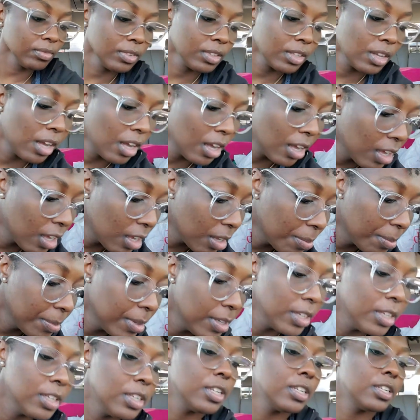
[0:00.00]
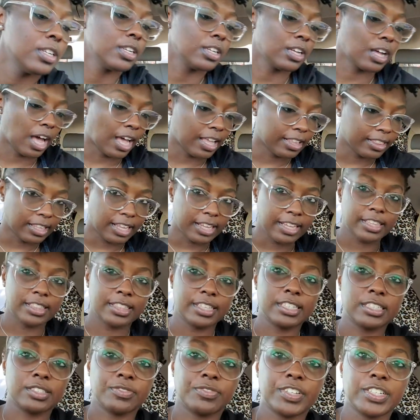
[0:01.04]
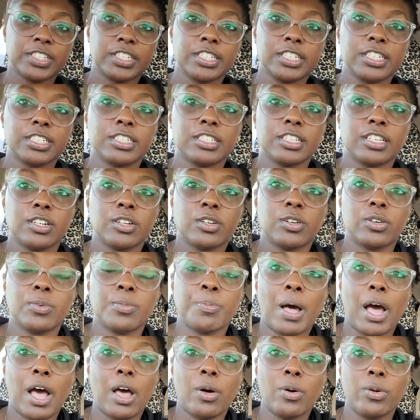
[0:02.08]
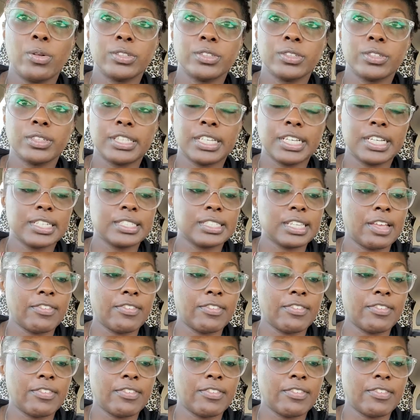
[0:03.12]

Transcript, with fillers: Um, I like these vintage little pot holder things.